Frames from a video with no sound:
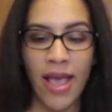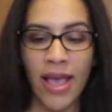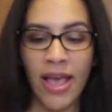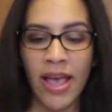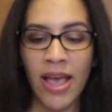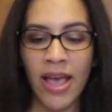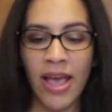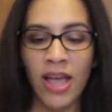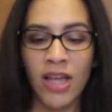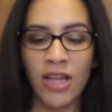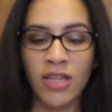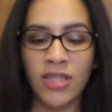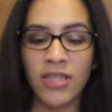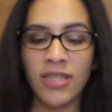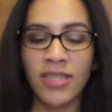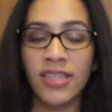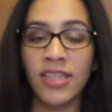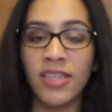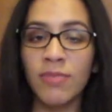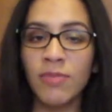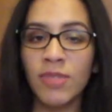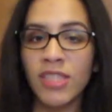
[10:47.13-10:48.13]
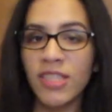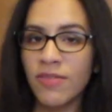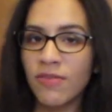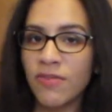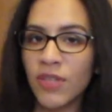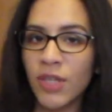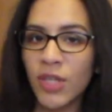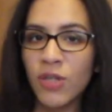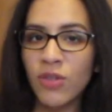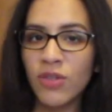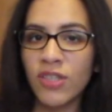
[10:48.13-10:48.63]
and give me some
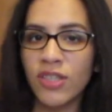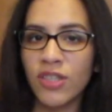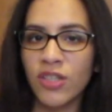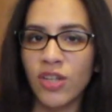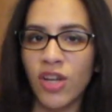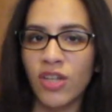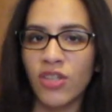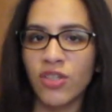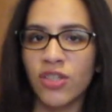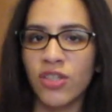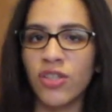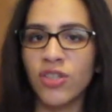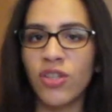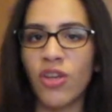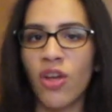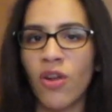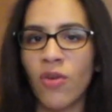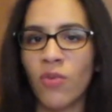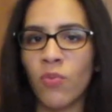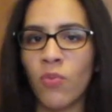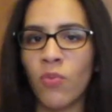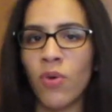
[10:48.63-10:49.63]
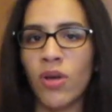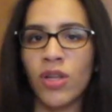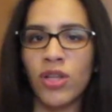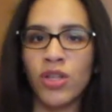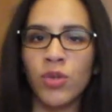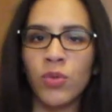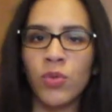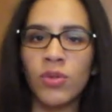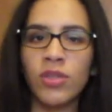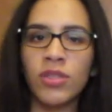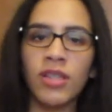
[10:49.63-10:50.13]
video suggestions on what
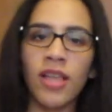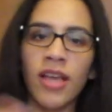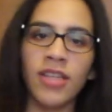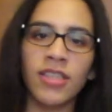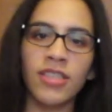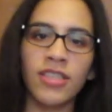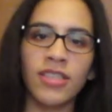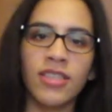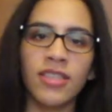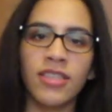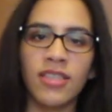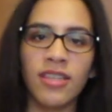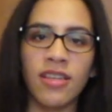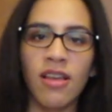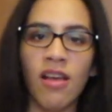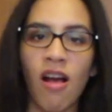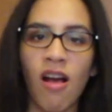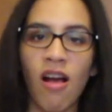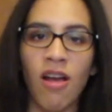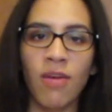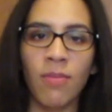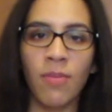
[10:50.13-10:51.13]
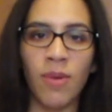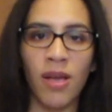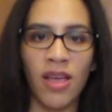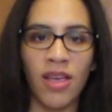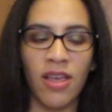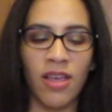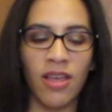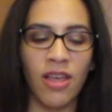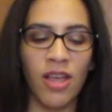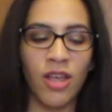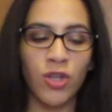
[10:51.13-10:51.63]
you would like to see on
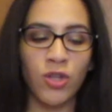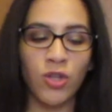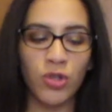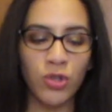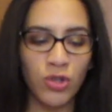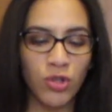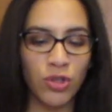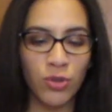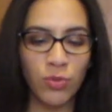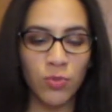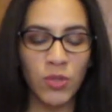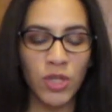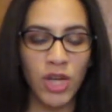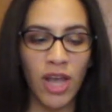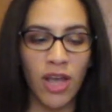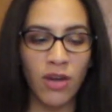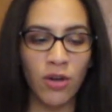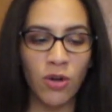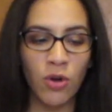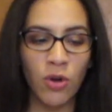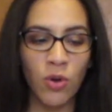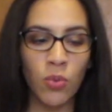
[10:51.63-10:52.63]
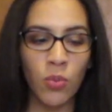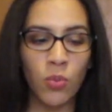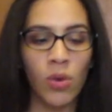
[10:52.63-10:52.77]
my YouTube channel,